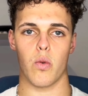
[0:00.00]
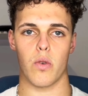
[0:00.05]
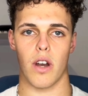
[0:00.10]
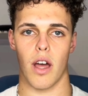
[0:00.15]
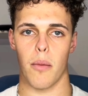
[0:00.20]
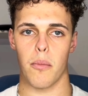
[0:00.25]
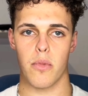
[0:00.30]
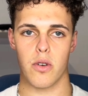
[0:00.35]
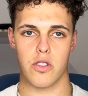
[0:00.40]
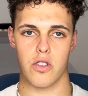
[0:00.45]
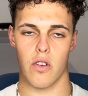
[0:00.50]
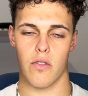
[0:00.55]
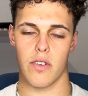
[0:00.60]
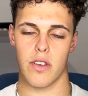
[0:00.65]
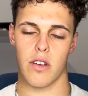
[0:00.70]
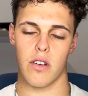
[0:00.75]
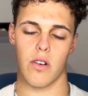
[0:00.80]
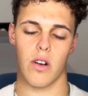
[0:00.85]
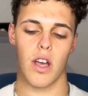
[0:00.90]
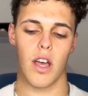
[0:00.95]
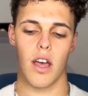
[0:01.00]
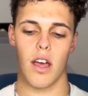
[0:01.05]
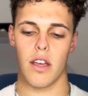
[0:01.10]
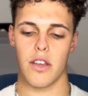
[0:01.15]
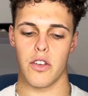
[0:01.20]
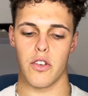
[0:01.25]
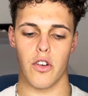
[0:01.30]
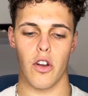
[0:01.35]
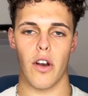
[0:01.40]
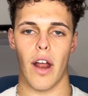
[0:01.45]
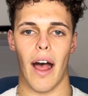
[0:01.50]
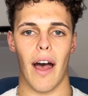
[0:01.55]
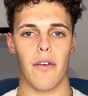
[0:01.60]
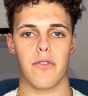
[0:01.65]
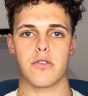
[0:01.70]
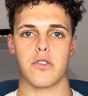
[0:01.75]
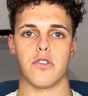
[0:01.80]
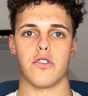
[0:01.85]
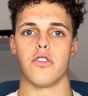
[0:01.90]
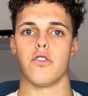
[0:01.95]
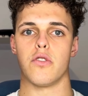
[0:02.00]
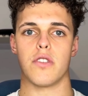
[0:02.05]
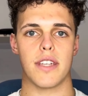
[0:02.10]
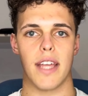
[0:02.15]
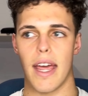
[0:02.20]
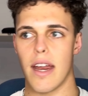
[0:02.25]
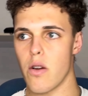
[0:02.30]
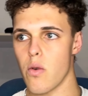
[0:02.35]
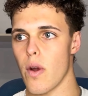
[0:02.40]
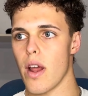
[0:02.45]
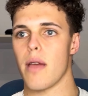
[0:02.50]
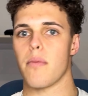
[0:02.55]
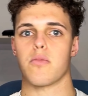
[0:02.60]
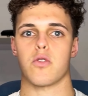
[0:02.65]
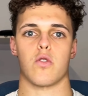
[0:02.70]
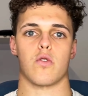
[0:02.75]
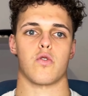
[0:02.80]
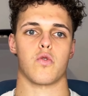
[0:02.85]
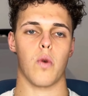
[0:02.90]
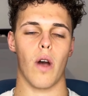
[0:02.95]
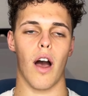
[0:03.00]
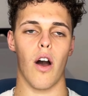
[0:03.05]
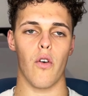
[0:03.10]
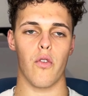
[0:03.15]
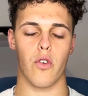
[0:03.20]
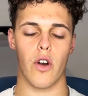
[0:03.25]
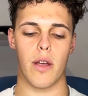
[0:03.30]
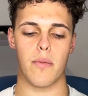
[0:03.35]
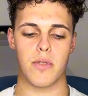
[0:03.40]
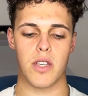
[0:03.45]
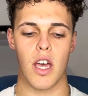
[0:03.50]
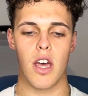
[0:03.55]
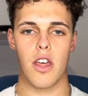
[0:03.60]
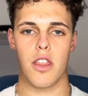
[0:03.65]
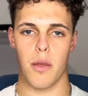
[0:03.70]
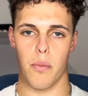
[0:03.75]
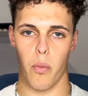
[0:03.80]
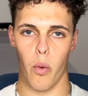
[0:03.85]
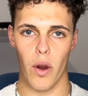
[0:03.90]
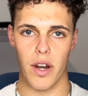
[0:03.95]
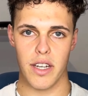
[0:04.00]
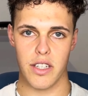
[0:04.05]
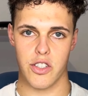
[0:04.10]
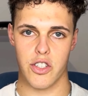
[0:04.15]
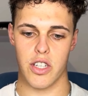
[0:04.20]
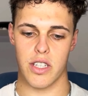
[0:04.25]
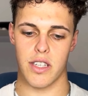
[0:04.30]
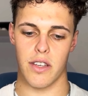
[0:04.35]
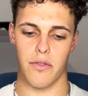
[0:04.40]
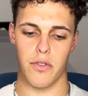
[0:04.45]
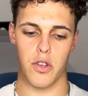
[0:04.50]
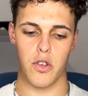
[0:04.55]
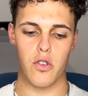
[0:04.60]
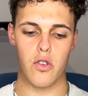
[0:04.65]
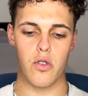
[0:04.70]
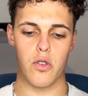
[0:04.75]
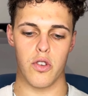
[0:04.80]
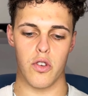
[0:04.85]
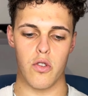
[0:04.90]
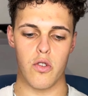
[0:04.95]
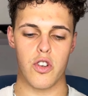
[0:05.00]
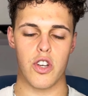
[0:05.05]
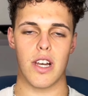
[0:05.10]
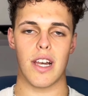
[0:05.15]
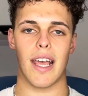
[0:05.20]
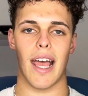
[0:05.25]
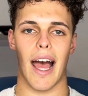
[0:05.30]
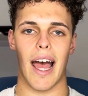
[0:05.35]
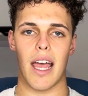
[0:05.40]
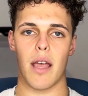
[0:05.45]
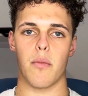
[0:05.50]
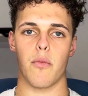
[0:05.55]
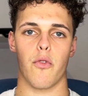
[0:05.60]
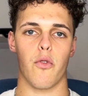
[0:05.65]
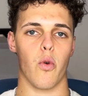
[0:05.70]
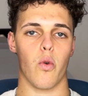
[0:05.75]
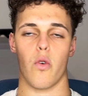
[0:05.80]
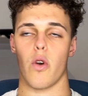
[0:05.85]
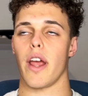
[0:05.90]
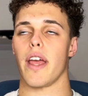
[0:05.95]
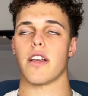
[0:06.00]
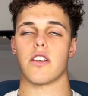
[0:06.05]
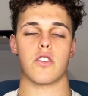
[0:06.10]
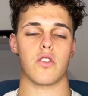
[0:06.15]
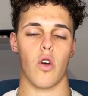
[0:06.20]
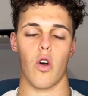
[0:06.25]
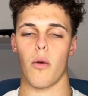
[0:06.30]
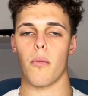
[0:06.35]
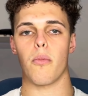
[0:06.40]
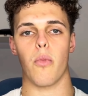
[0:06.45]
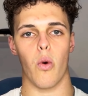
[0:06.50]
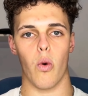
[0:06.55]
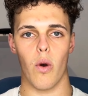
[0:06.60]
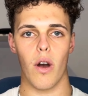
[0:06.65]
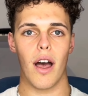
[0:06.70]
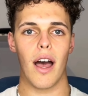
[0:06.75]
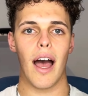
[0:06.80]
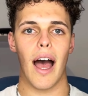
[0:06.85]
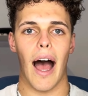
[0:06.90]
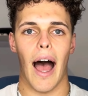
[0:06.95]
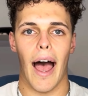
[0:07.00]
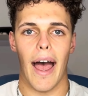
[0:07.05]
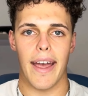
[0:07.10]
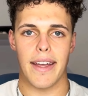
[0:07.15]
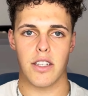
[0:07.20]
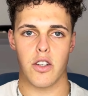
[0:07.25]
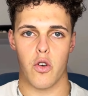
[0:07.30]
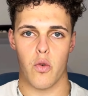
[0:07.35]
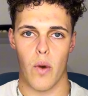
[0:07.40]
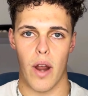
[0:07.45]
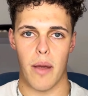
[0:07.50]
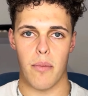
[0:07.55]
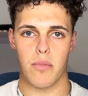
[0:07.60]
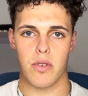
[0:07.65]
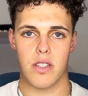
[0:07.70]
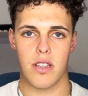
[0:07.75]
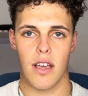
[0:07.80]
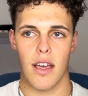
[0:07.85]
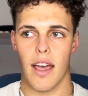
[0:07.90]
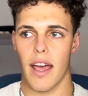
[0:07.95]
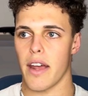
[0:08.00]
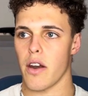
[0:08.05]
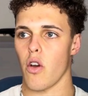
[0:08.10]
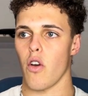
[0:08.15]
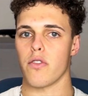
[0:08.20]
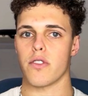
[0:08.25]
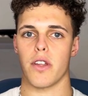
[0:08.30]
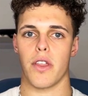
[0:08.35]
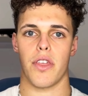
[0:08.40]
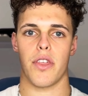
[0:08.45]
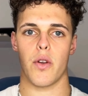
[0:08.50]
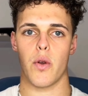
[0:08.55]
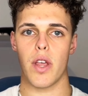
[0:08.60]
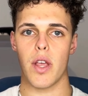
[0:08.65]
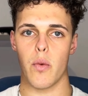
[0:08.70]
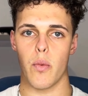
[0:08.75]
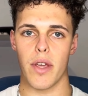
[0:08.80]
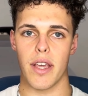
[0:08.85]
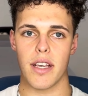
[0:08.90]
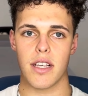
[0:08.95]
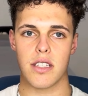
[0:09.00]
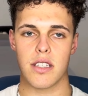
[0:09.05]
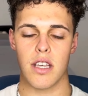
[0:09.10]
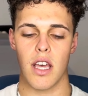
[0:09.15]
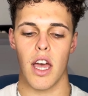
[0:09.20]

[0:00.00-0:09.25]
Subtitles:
numbers over here. You don't have to do 10 reps or 12 reps. The point is just, if you usually aim, for example, 8 reps, and after 3 weeks